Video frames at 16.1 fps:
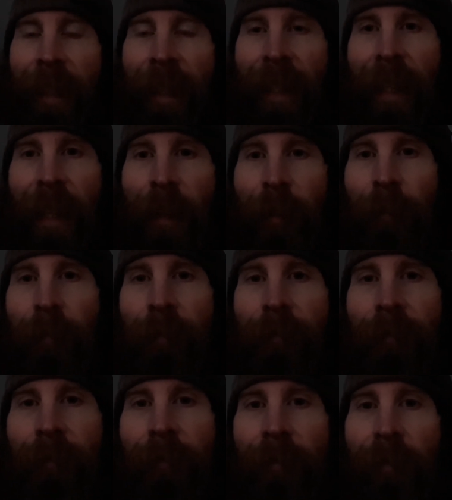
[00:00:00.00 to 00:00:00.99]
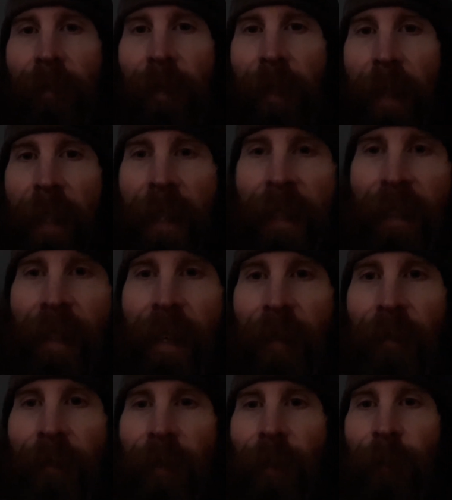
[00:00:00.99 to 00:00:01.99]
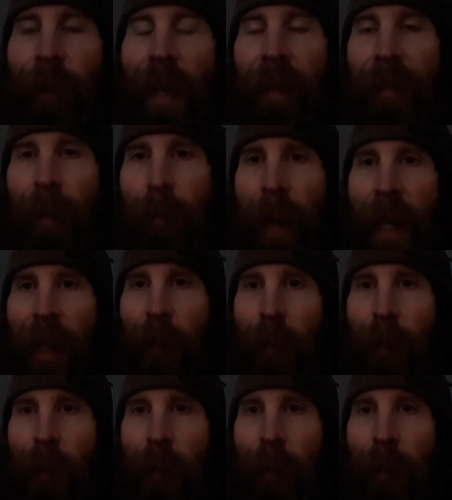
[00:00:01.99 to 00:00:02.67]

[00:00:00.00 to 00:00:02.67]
I don't really want to have to pack it